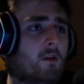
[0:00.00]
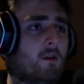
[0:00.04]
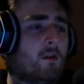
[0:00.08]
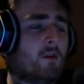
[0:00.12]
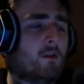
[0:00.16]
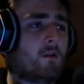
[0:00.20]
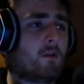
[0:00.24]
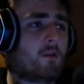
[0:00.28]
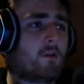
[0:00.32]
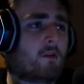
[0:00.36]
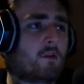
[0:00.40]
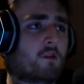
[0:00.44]

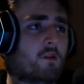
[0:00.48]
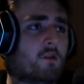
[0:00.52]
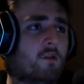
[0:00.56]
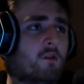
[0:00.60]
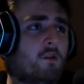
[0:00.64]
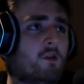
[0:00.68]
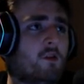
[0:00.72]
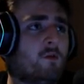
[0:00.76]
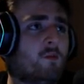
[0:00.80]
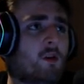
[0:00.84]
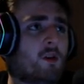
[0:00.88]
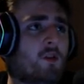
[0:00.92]
There's just
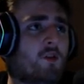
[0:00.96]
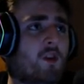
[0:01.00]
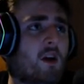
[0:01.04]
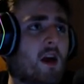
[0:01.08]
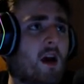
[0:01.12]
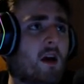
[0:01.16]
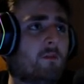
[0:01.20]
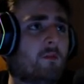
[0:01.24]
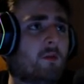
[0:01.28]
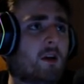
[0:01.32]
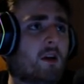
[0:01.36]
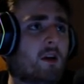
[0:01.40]
too much
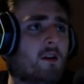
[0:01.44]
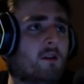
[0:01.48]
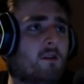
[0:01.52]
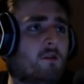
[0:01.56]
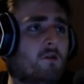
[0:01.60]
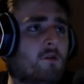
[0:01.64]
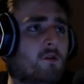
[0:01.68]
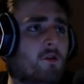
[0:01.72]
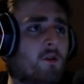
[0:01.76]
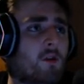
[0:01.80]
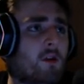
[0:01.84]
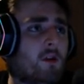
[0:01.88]
happening on the
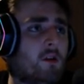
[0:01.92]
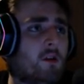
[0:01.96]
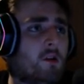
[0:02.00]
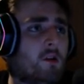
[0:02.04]
screen?